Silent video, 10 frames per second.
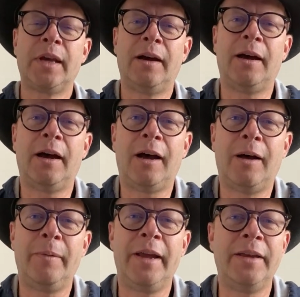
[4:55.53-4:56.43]

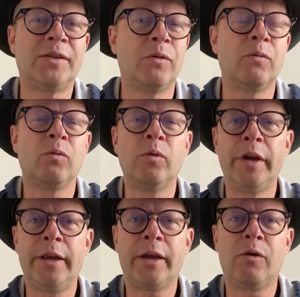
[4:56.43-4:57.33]
It's a
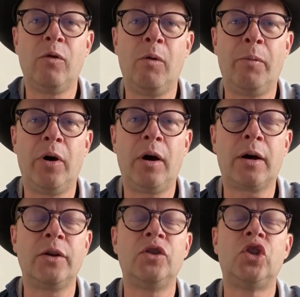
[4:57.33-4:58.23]
really cool
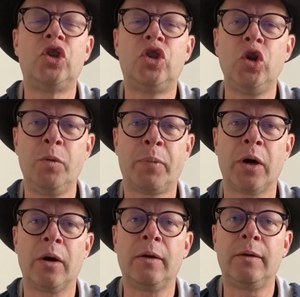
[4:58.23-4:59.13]
book,
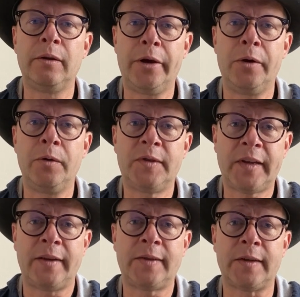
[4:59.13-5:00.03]
super low
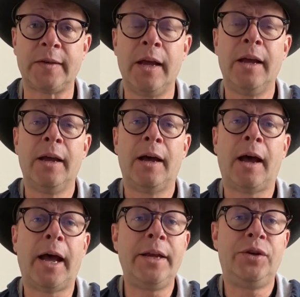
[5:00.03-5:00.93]
census.
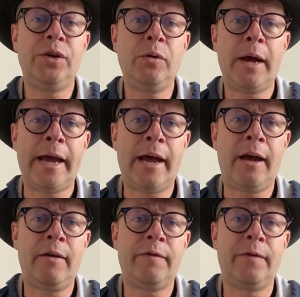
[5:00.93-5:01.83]
I do
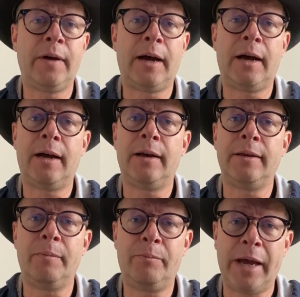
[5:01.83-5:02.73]
have
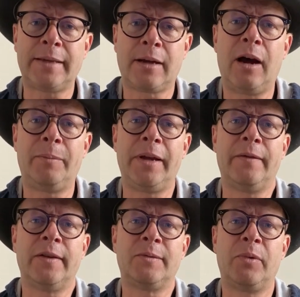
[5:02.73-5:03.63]
the best copy
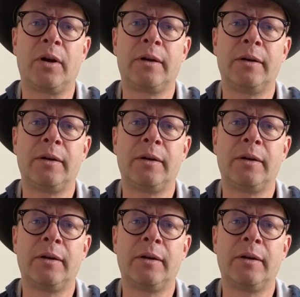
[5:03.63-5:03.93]
of this book,